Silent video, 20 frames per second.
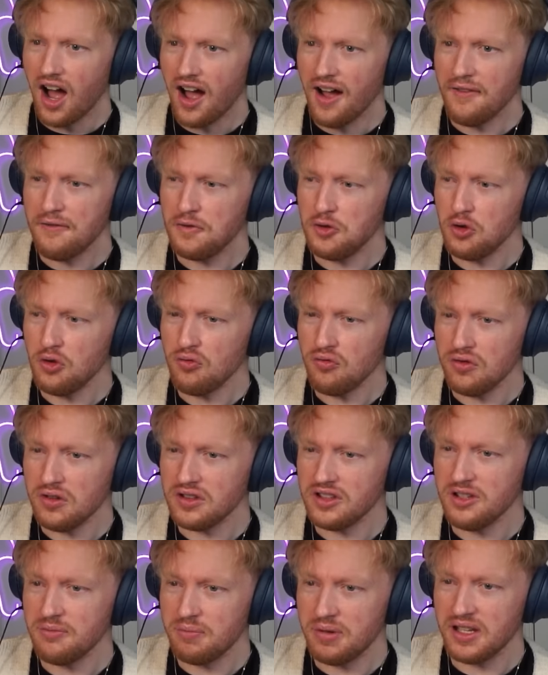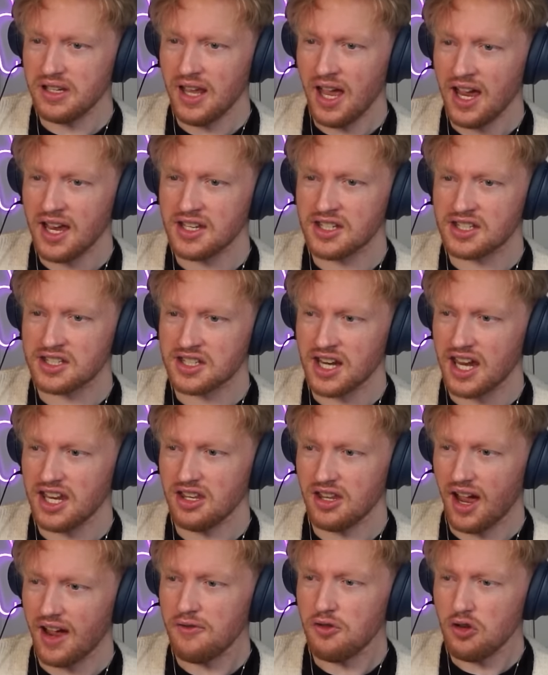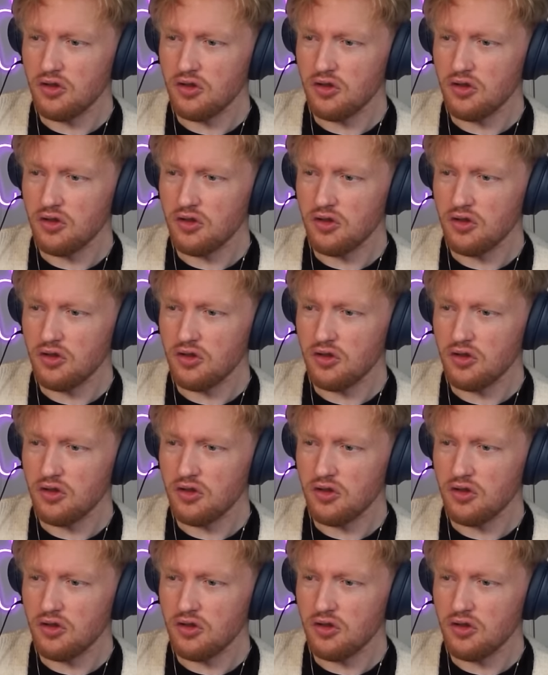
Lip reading: Have you really been his side? Have you